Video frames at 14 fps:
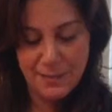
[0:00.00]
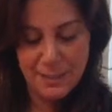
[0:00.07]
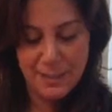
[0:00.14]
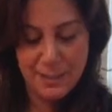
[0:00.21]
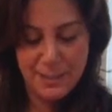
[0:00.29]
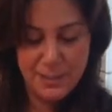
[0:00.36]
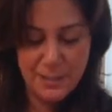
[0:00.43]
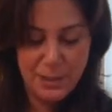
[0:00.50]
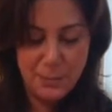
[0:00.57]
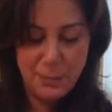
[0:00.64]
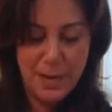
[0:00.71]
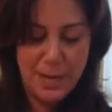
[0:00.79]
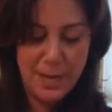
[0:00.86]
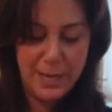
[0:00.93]
an easy
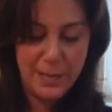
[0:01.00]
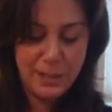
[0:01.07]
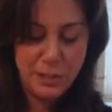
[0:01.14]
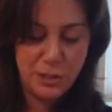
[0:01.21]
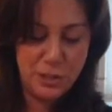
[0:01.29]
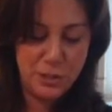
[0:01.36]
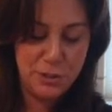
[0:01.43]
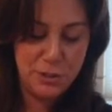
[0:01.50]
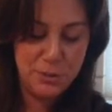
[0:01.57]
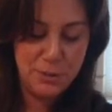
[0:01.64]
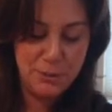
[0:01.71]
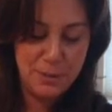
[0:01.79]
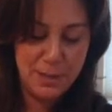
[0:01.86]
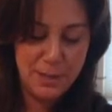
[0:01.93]
way
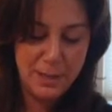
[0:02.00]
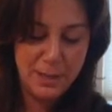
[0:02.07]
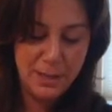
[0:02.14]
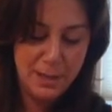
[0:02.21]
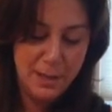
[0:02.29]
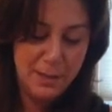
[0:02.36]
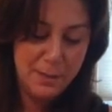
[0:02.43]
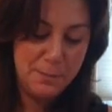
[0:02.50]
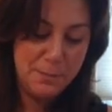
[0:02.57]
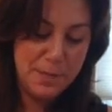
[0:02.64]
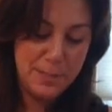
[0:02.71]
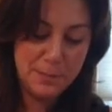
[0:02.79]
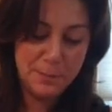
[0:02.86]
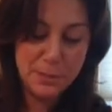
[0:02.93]
to
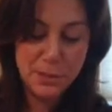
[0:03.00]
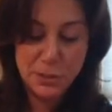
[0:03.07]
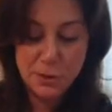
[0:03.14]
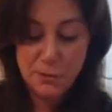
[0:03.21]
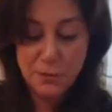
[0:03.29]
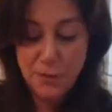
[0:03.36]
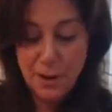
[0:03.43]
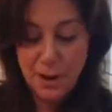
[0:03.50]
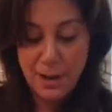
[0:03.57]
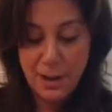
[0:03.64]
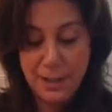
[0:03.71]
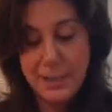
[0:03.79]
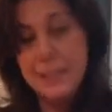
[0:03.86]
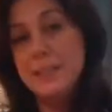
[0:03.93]
make some stir
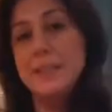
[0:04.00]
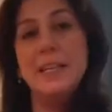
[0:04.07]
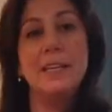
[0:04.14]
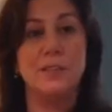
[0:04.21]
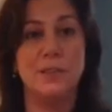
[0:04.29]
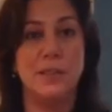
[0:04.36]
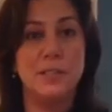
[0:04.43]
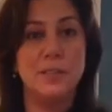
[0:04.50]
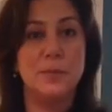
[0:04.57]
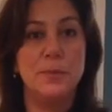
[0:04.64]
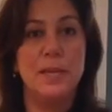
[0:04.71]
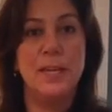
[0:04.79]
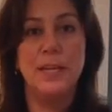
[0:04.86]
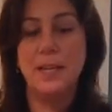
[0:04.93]
fry later this
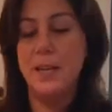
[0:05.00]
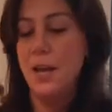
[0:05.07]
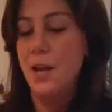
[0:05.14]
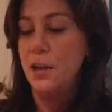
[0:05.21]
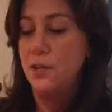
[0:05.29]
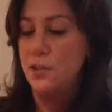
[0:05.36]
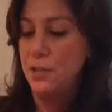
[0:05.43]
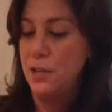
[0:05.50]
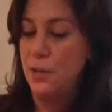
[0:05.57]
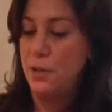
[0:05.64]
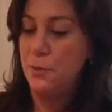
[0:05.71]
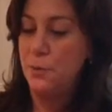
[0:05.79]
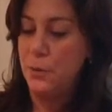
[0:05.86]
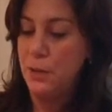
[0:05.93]
week.
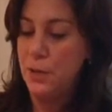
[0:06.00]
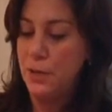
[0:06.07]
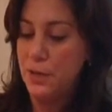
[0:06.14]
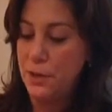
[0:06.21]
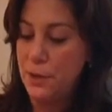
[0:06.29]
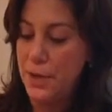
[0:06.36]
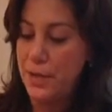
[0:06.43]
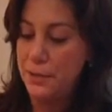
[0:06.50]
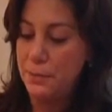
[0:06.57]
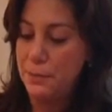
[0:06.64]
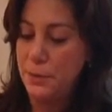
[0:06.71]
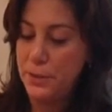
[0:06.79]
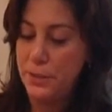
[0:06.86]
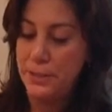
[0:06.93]
So we're going to go ahead
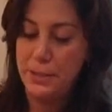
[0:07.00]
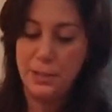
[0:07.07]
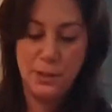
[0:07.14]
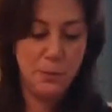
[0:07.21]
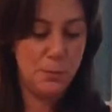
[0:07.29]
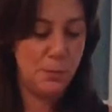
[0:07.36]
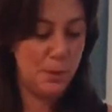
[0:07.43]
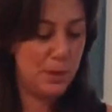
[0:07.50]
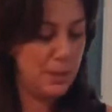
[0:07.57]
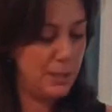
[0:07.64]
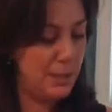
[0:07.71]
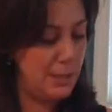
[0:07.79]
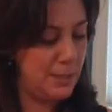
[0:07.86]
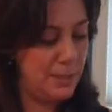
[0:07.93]
and put in here
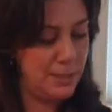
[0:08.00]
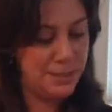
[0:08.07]
1,